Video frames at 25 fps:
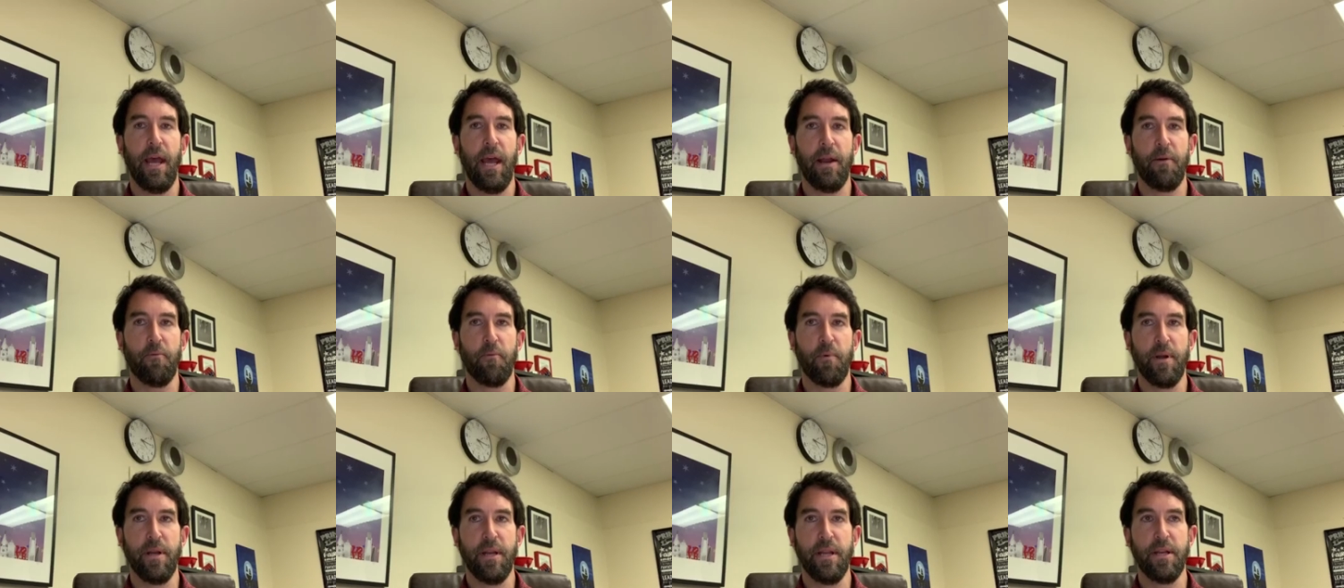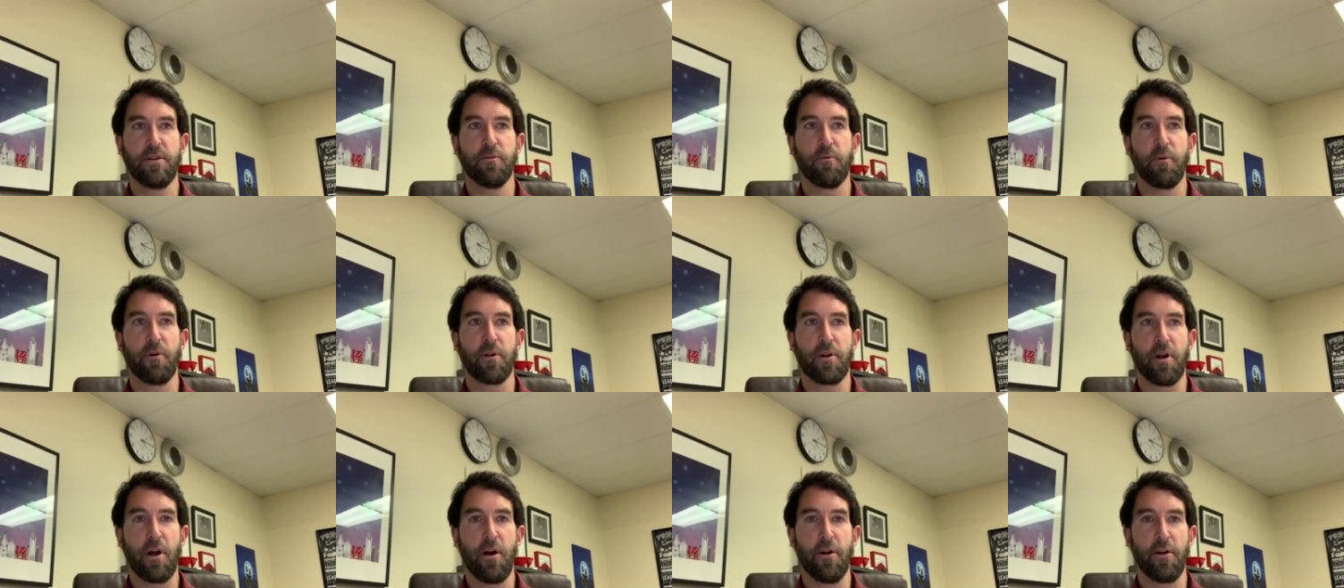and we need to
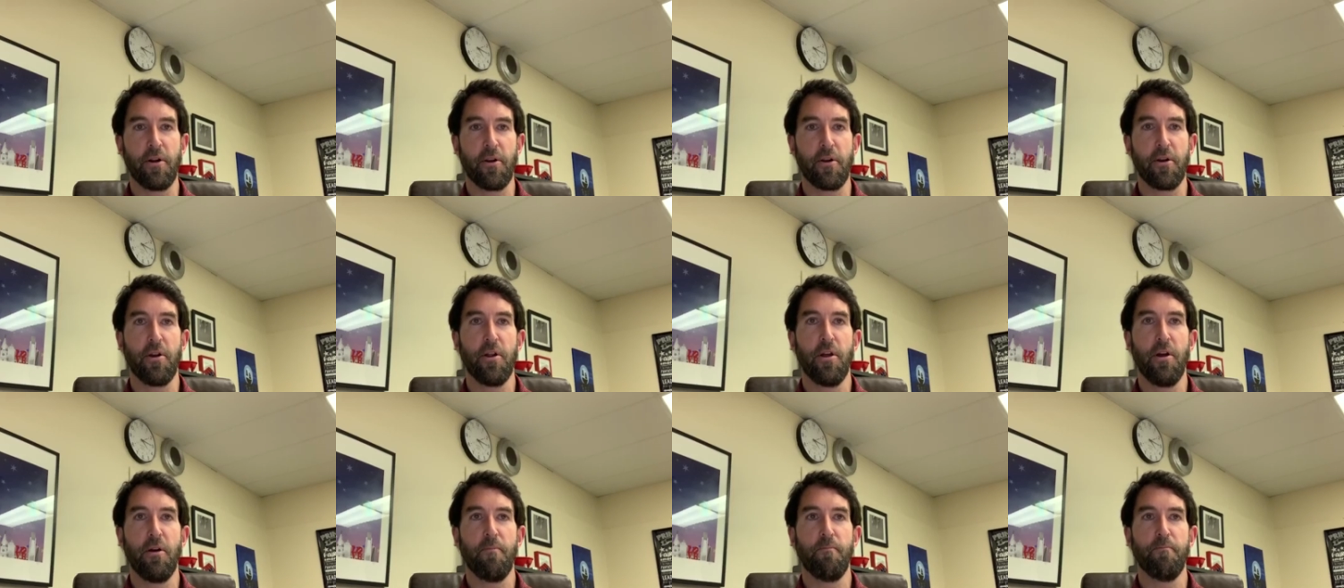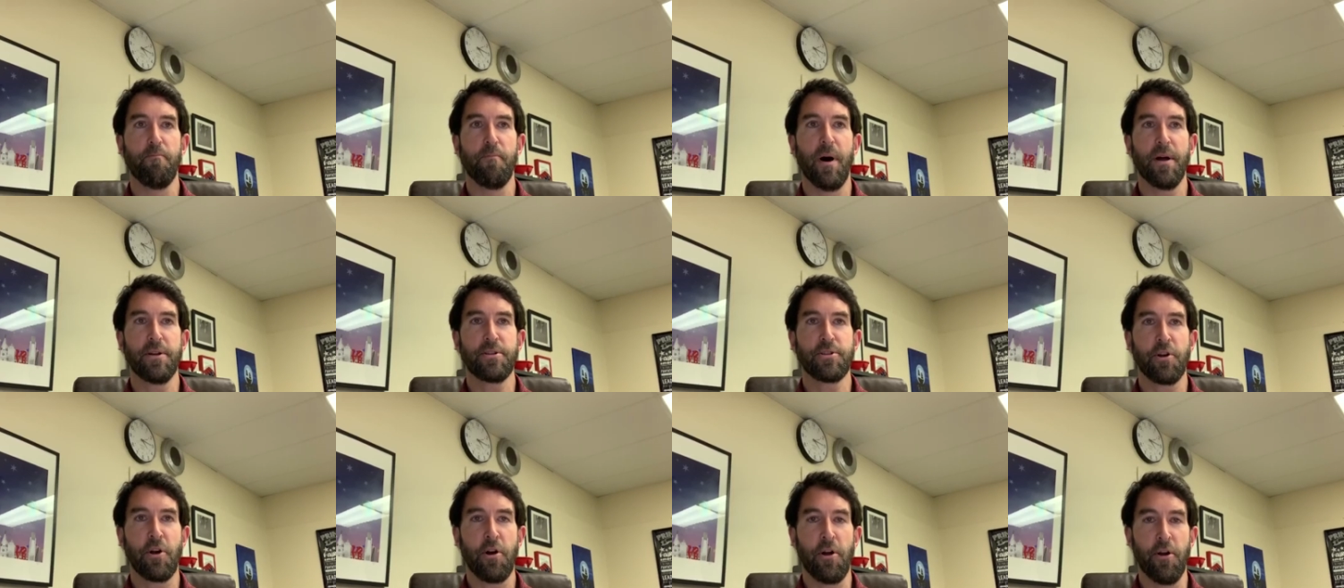work harder,
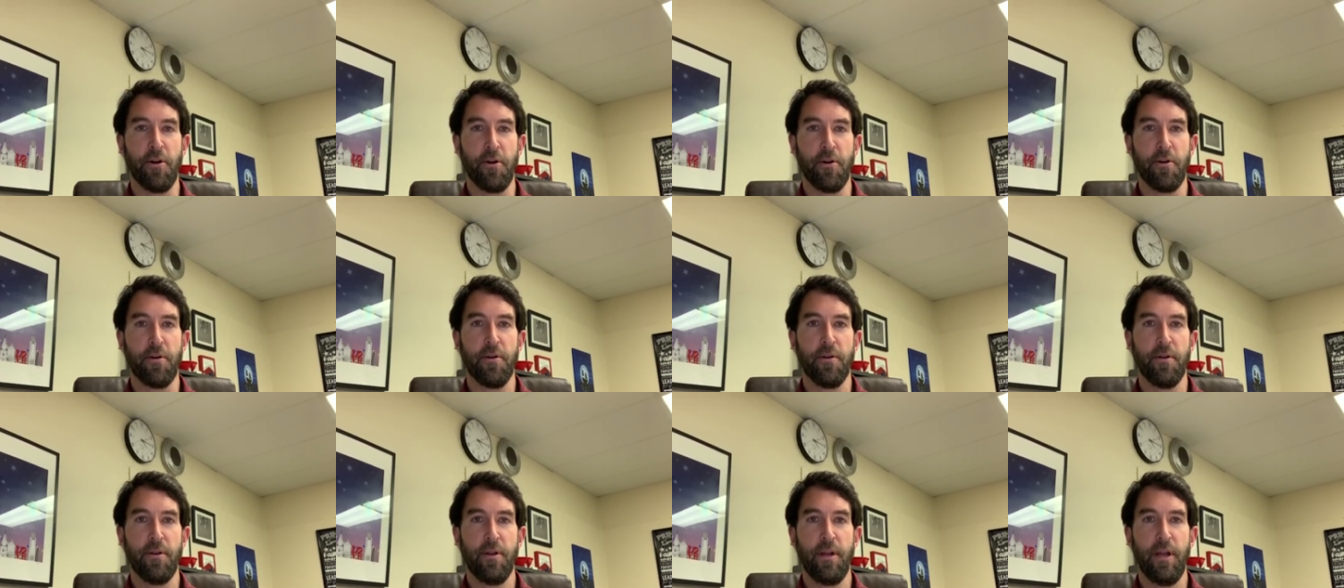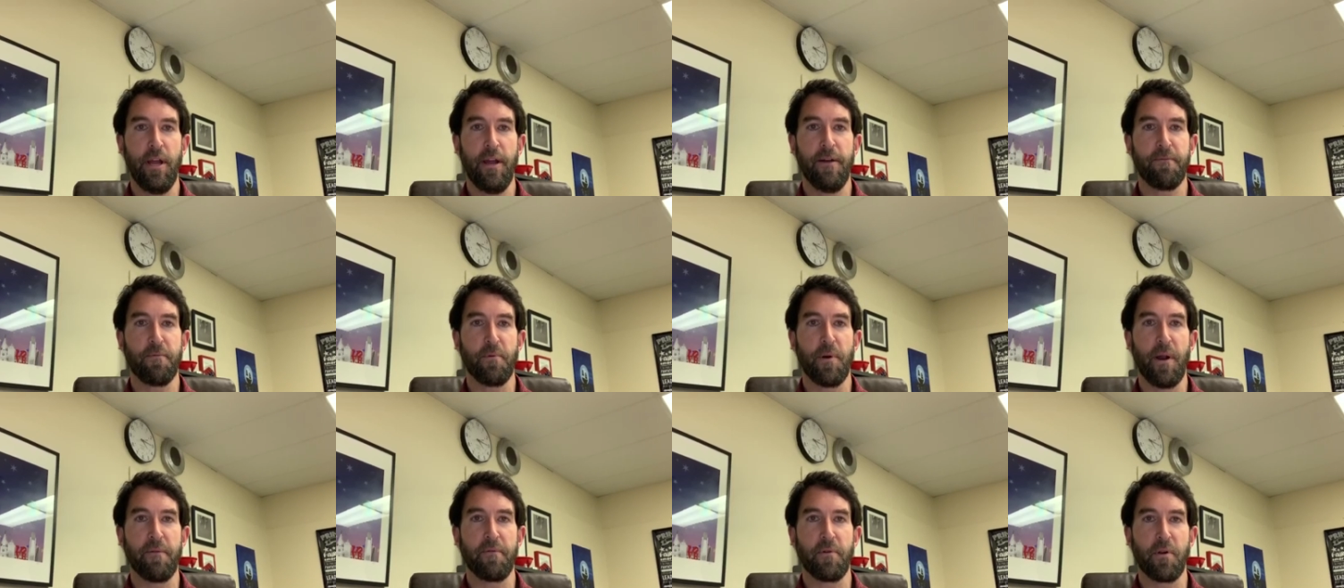much harder,
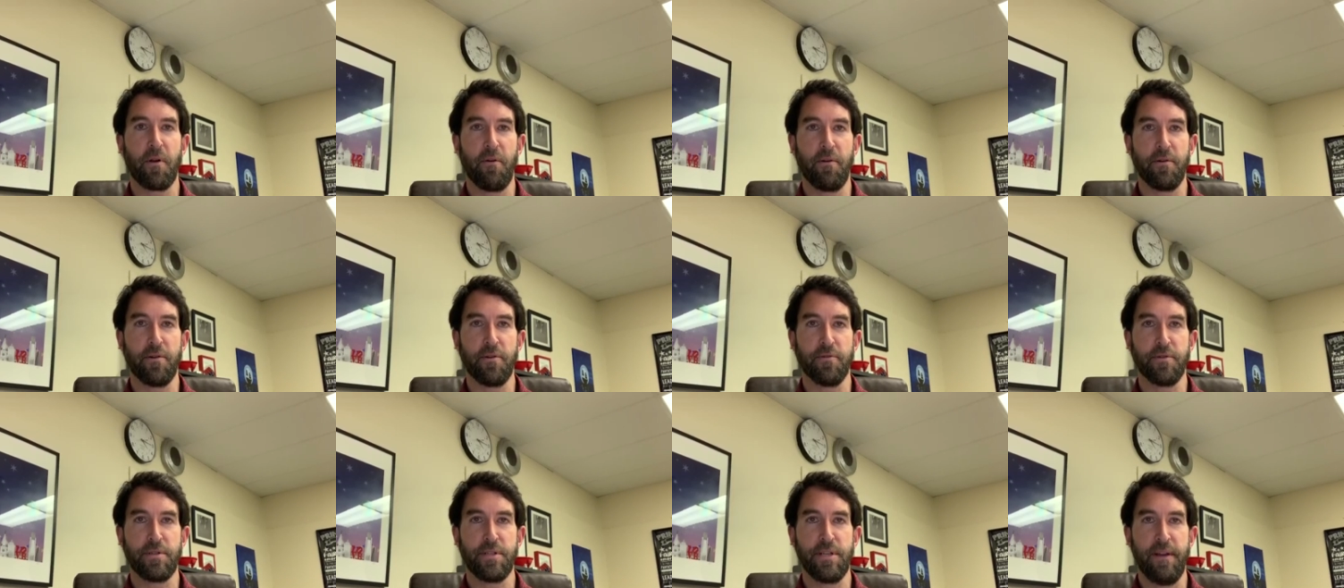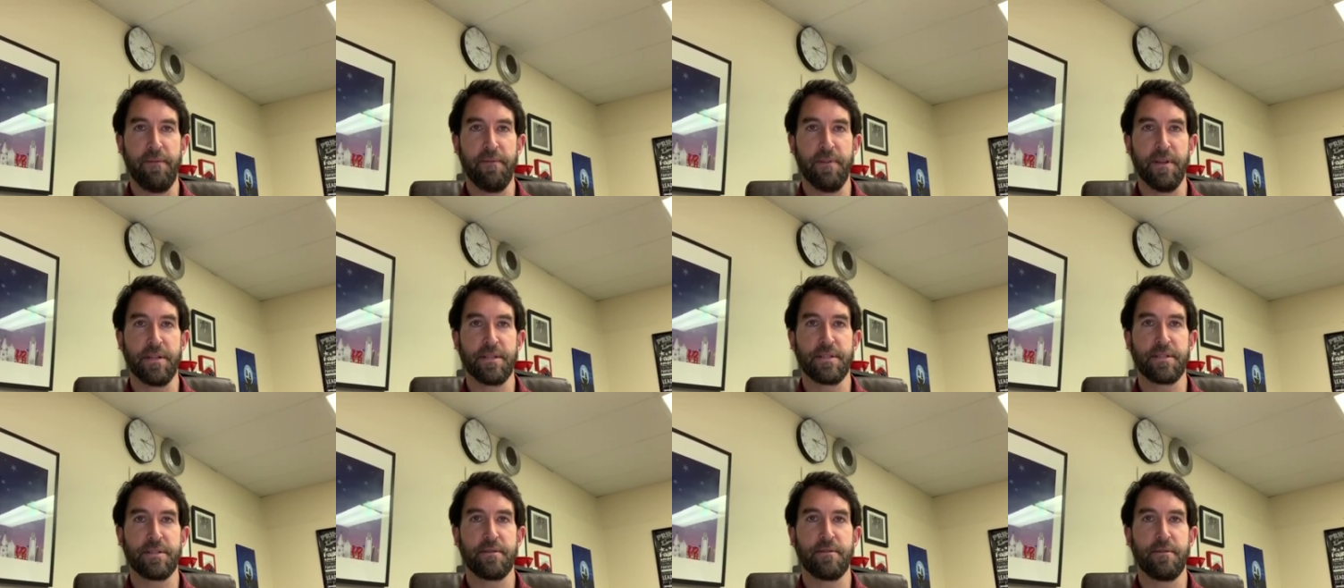if we're ever going to achieve
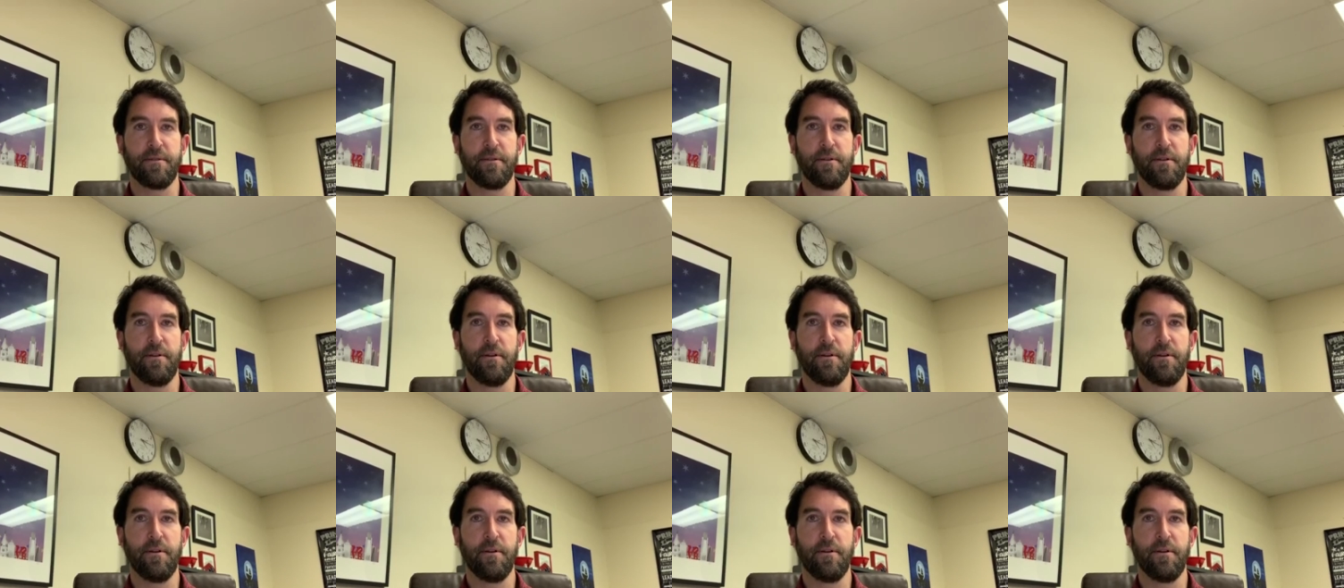this.